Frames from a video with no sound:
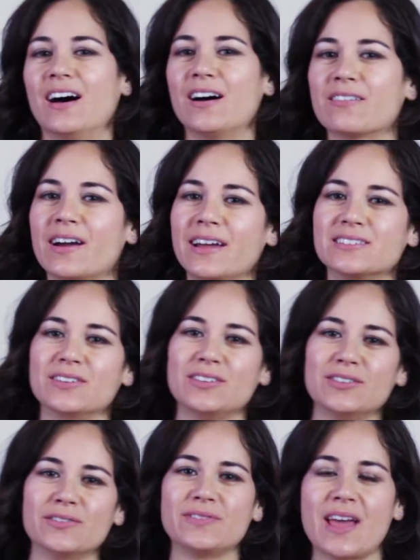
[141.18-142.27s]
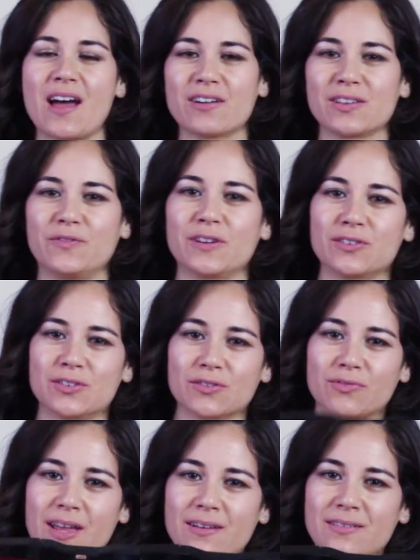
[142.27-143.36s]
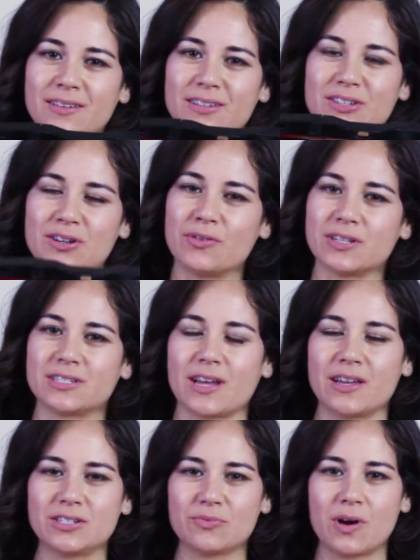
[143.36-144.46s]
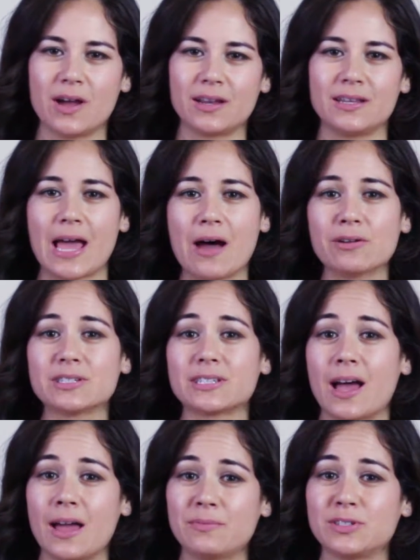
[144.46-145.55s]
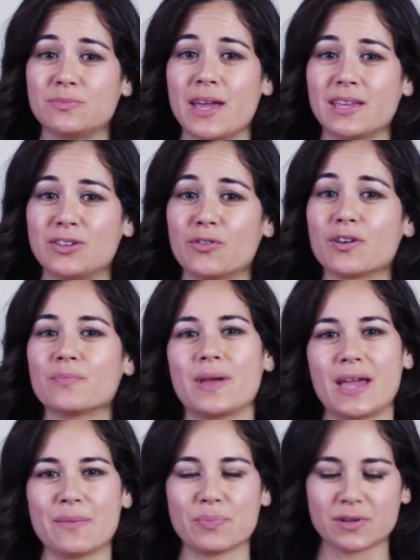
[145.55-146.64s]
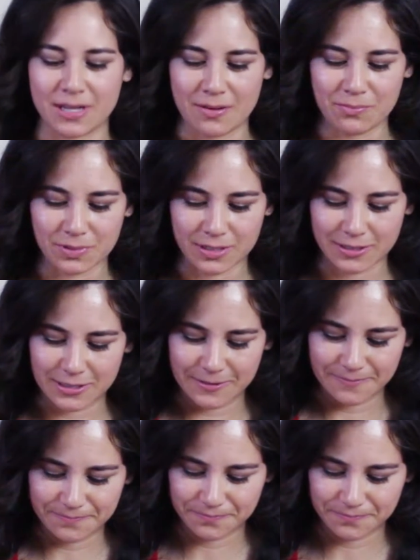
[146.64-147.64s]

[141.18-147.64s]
All right, so you have now configured your rail, you know what size you want, and now it's time to make your paper templates.